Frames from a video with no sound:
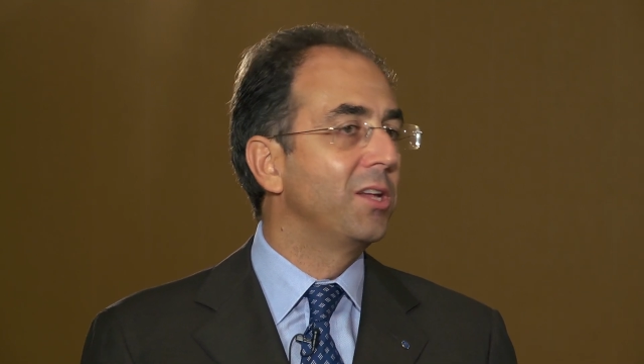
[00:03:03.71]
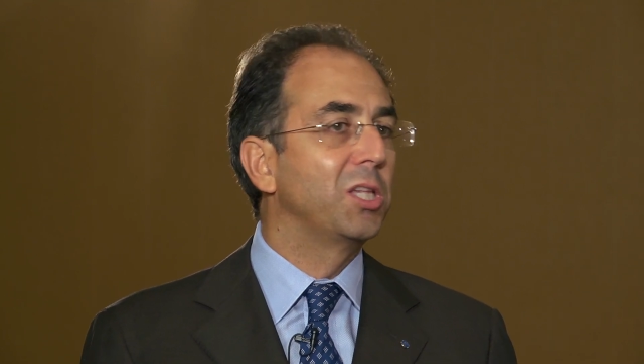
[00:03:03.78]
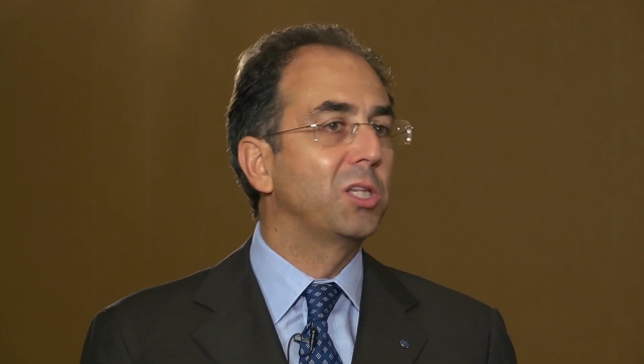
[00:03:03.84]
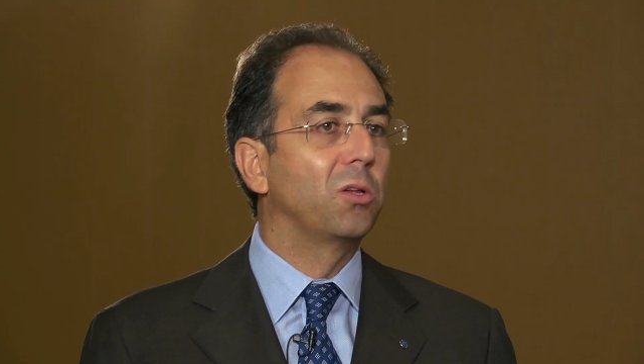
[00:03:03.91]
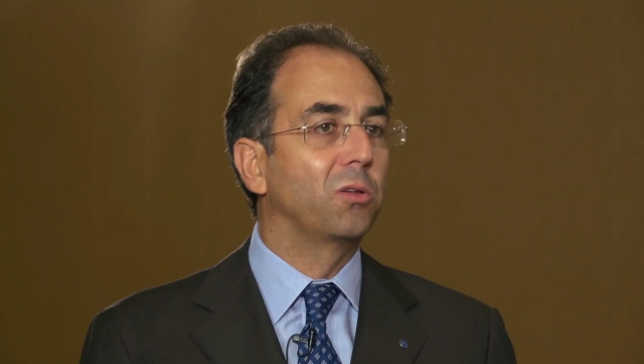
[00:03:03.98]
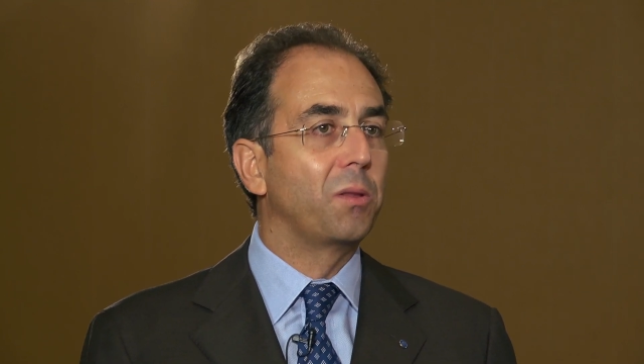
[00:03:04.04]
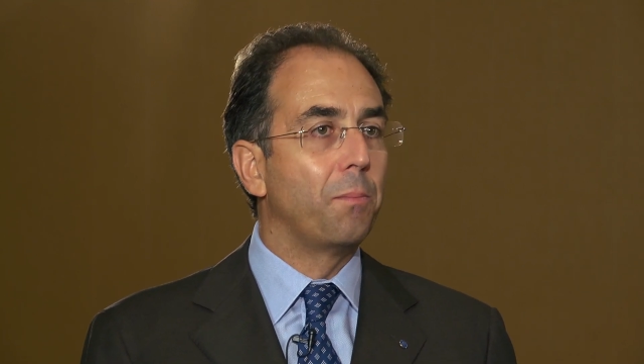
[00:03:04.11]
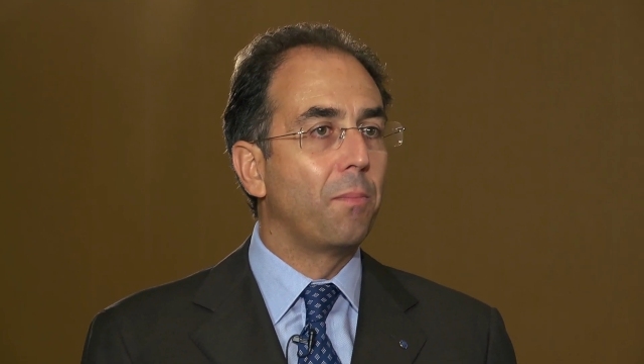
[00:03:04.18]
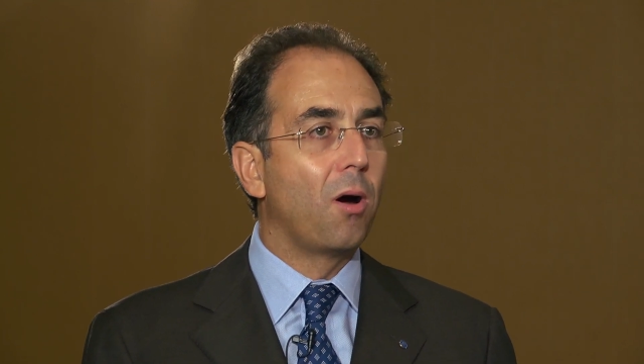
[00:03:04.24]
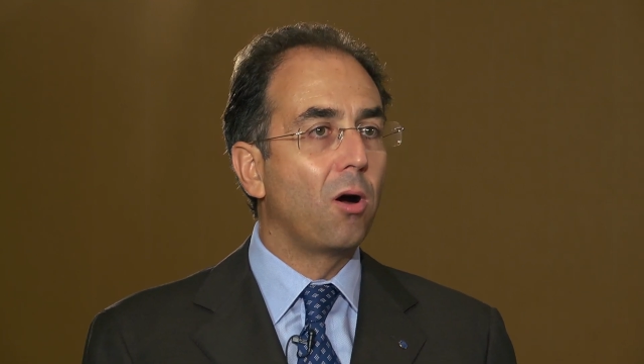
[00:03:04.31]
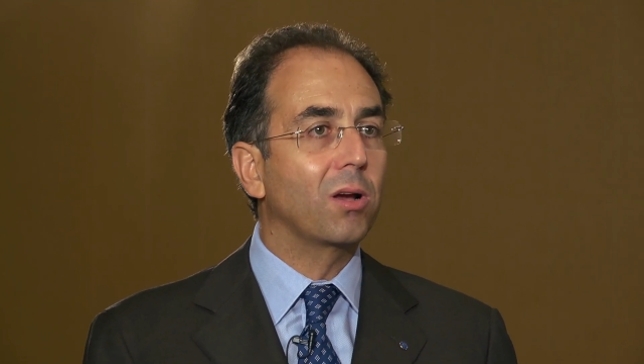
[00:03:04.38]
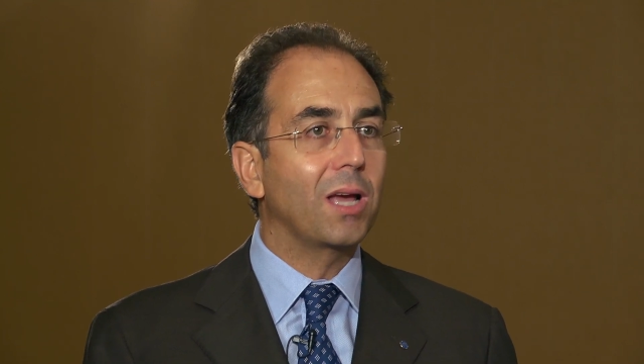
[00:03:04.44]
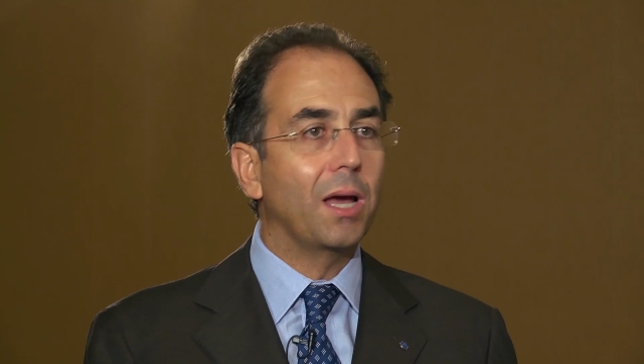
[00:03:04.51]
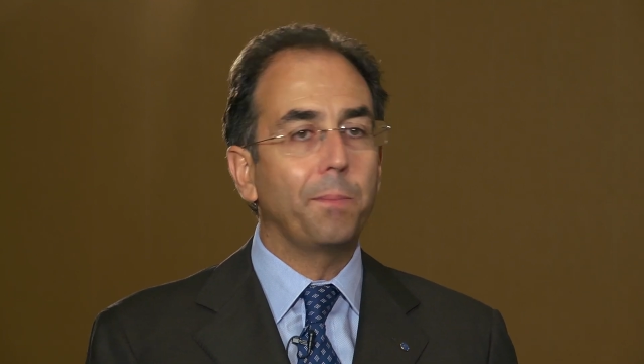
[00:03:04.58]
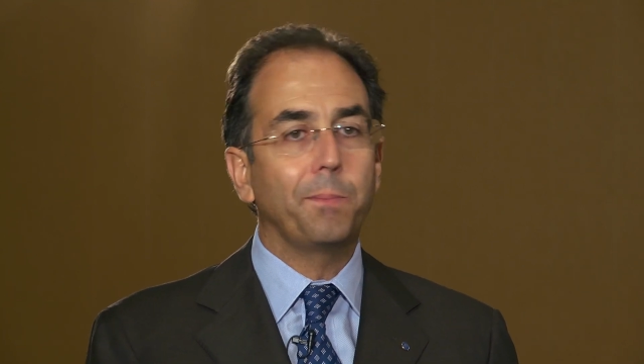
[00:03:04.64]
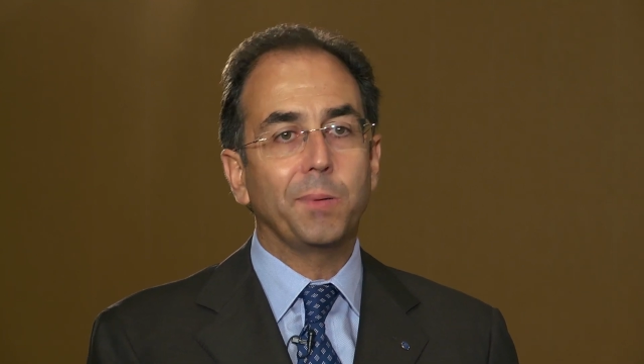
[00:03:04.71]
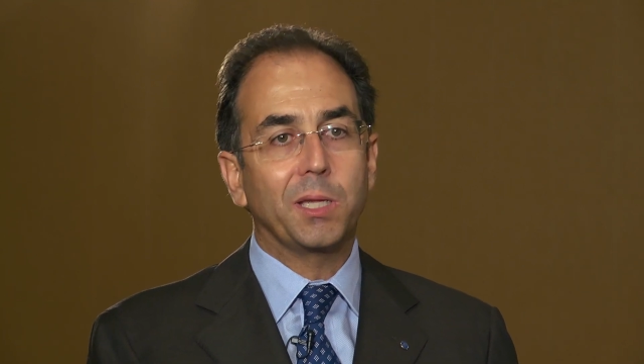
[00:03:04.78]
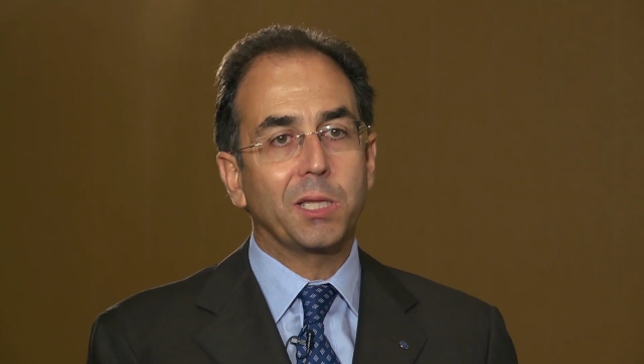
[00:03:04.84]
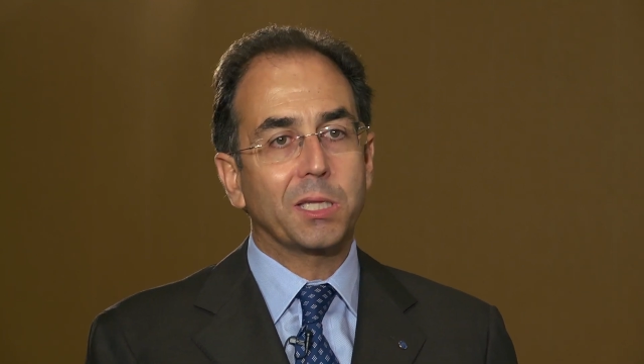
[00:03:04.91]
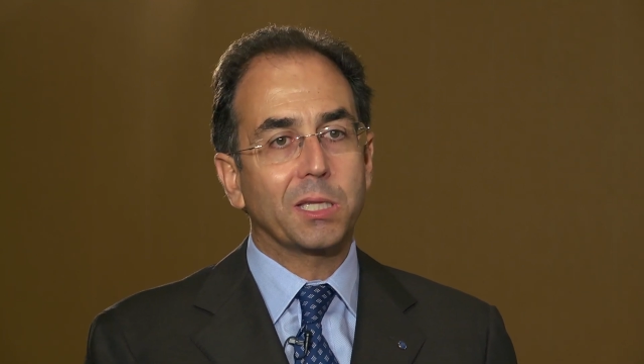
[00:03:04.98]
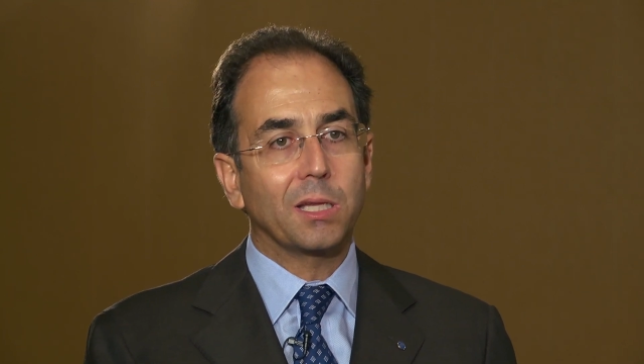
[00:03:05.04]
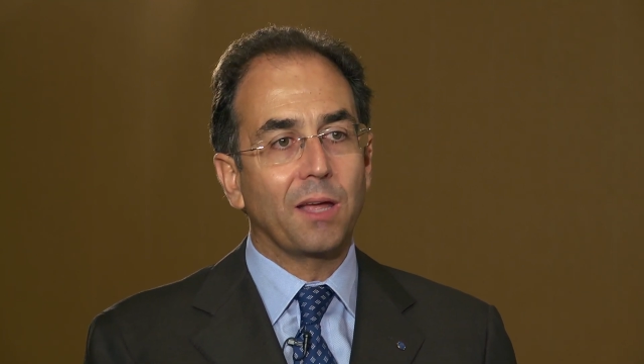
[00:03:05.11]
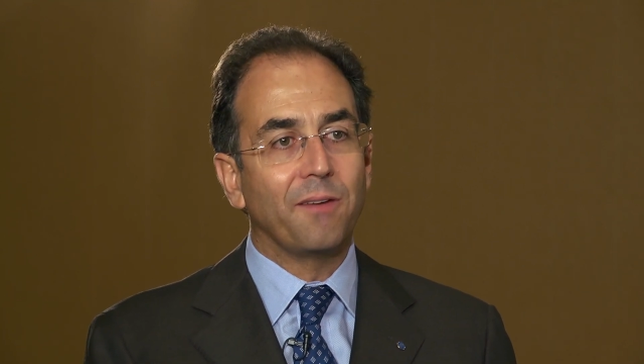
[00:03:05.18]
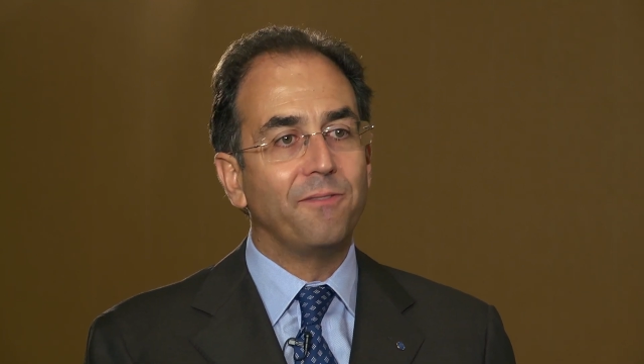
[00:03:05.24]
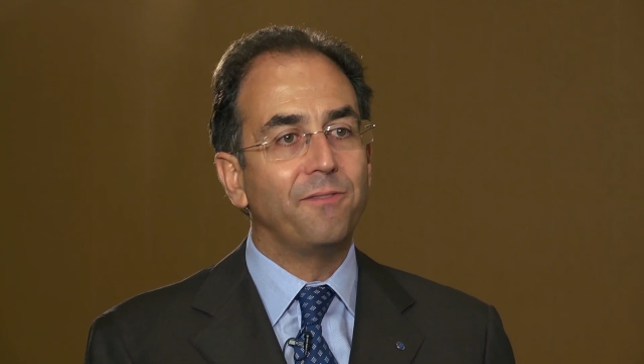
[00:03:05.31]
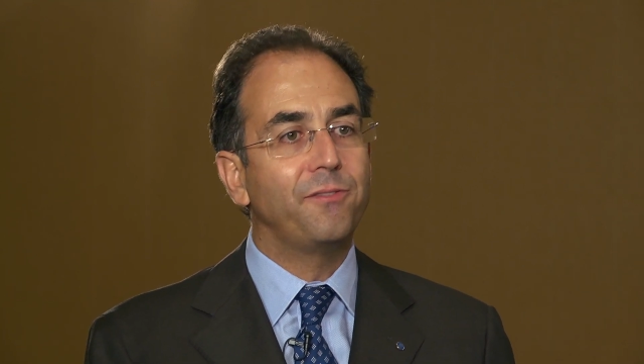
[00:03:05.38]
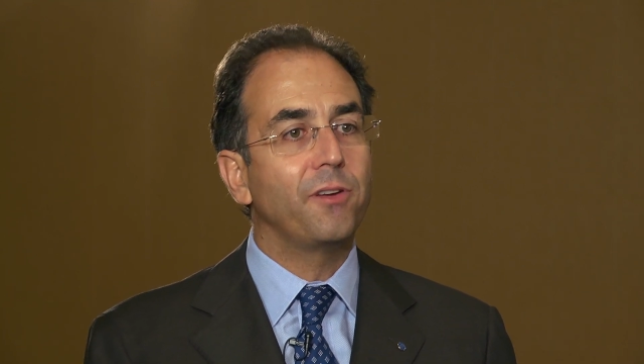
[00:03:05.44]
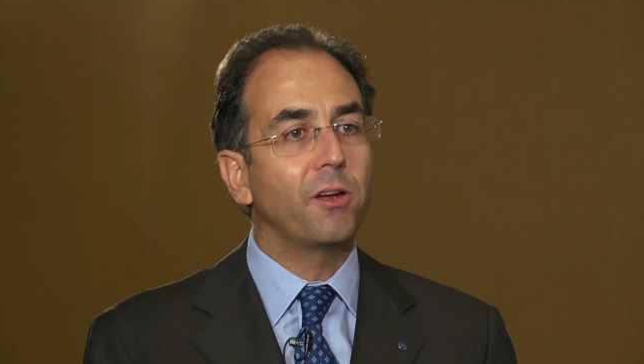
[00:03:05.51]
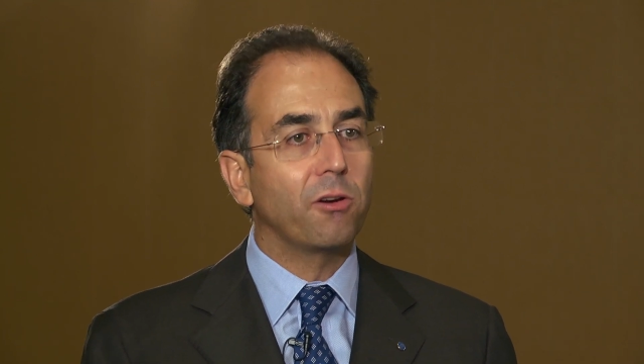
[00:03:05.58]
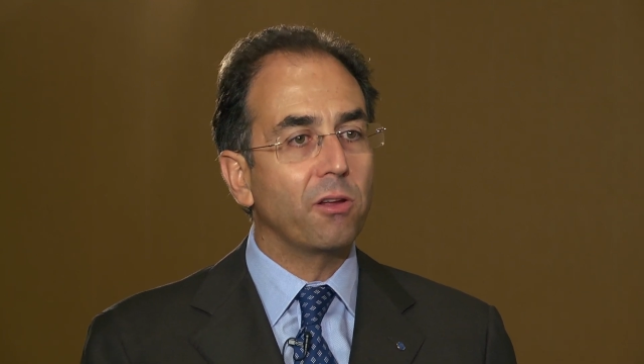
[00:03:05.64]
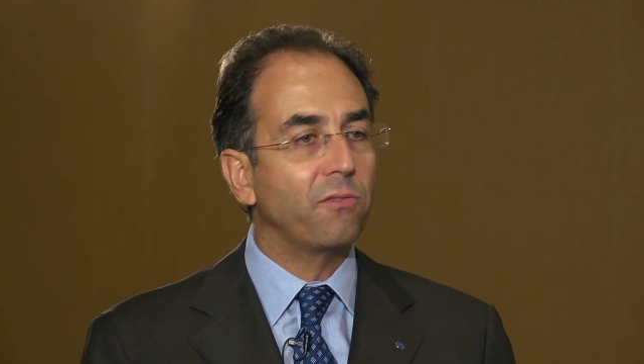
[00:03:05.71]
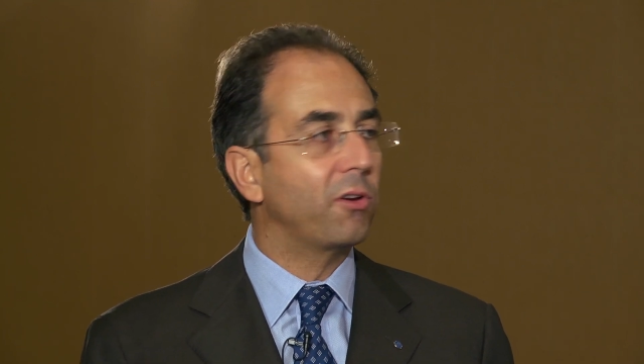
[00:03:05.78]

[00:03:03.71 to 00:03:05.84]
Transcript: So the mock-up is a very,